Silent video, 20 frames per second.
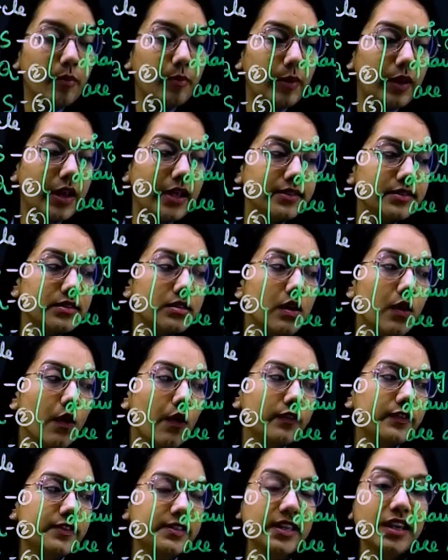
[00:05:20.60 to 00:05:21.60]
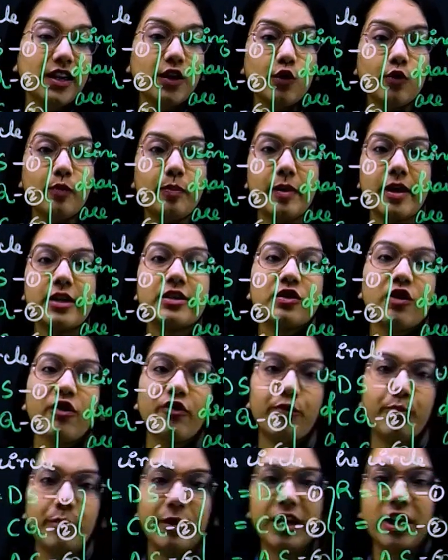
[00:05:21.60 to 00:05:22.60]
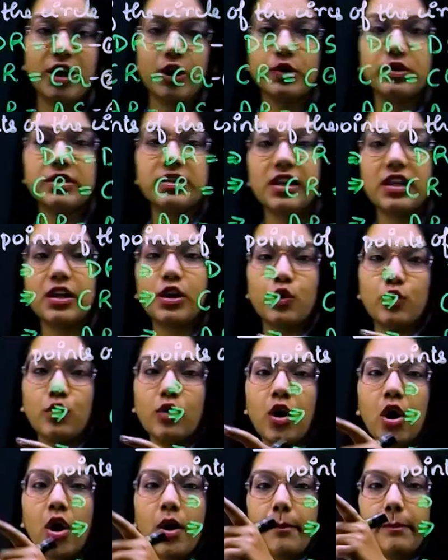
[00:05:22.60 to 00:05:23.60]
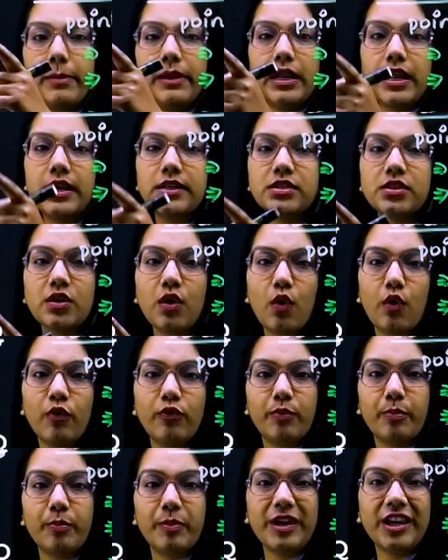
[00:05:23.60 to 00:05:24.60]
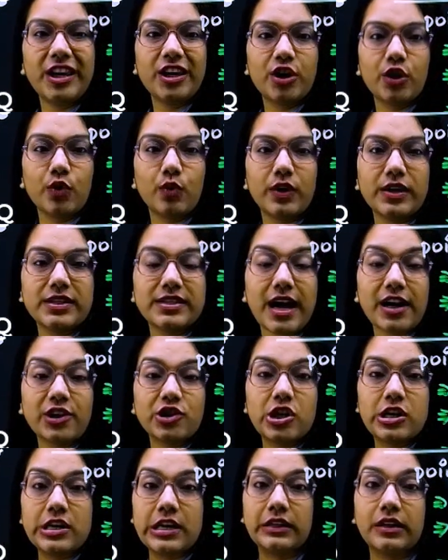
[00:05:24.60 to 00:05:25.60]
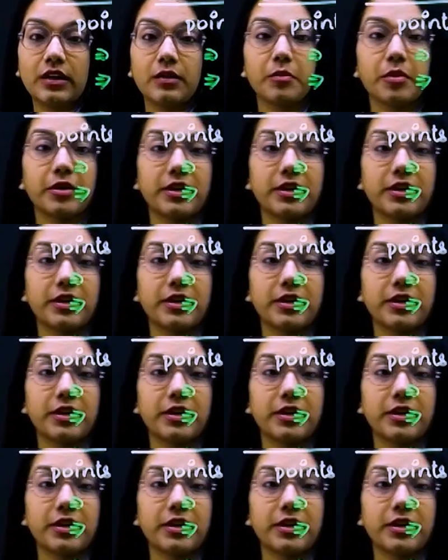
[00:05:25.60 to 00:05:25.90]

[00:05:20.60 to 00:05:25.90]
plus of CQ plus of BQ. CQ plus of BQ is actually nothing